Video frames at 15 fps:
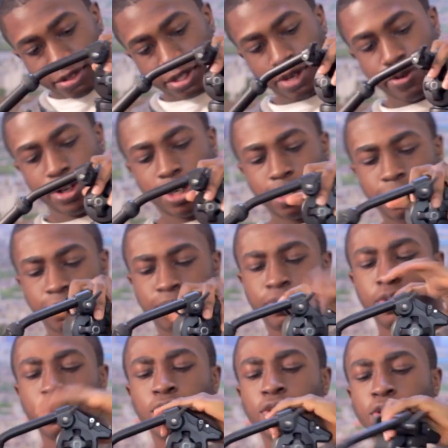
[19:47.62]
there we are.
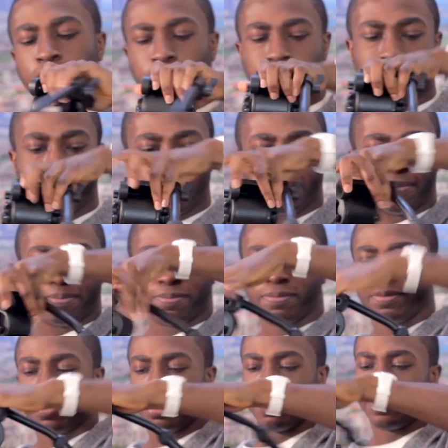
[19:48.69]
So
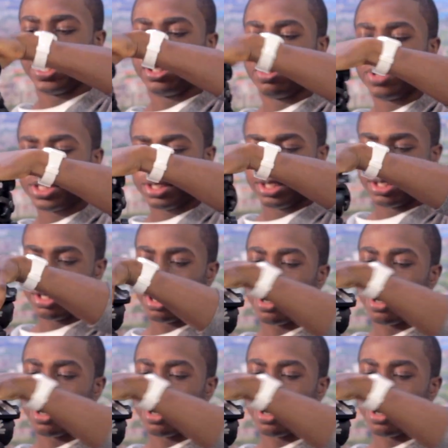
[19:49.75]
if I twist this